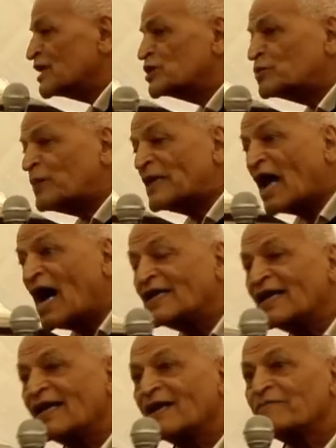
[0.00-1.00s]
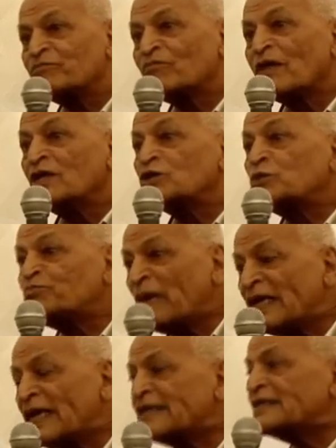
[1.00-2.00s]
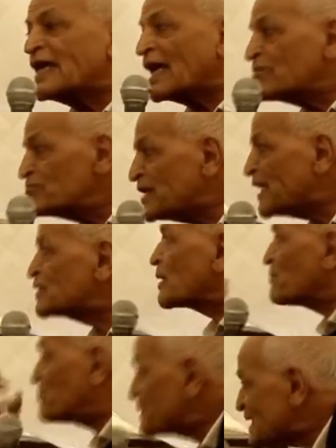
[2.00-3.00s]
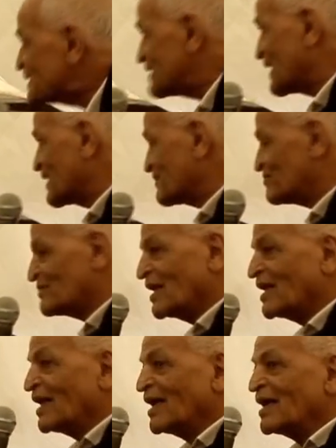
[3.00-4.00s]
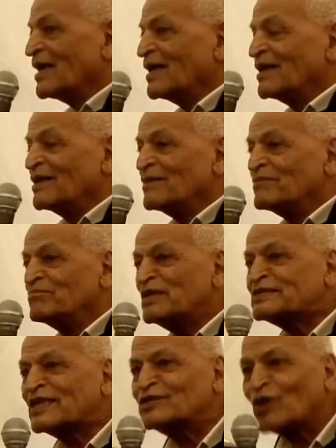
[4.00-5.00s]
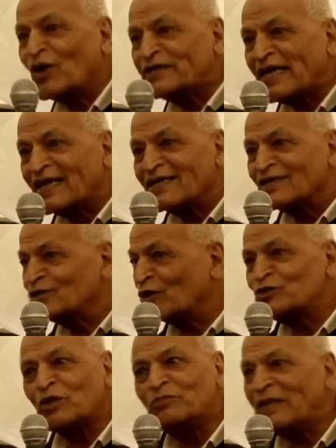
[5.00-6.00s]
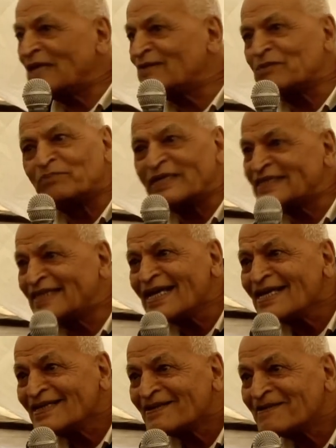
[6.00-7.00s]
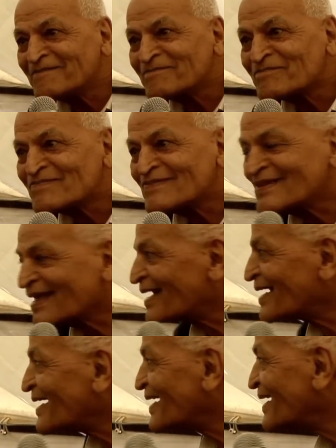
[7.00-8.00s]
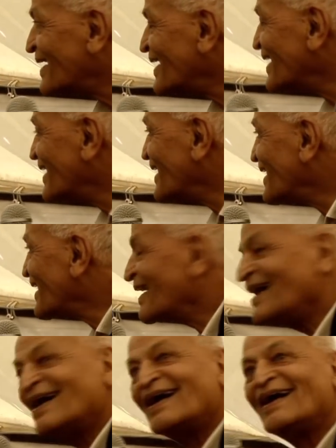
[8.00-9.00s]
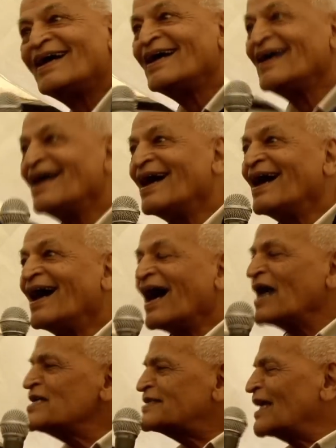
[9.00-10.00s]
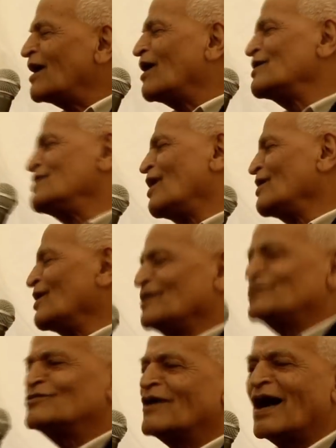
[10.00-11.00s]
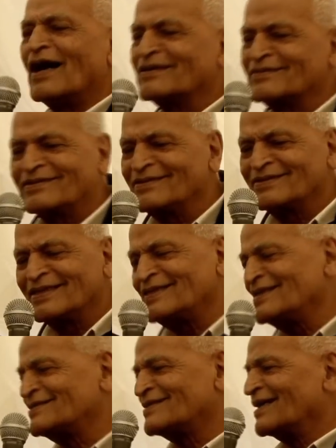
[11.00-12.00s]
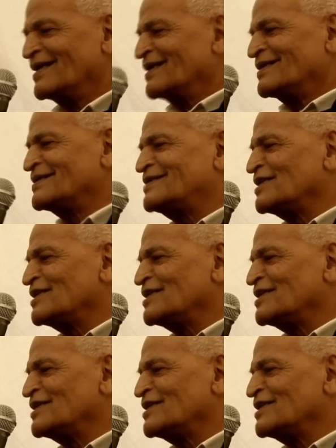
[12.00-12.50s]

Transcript: inspirare. Spirit means breathing. Mr. Dawkins, don't you believe in breathing? what did he say? I said, oh, no, no, you are, this is, this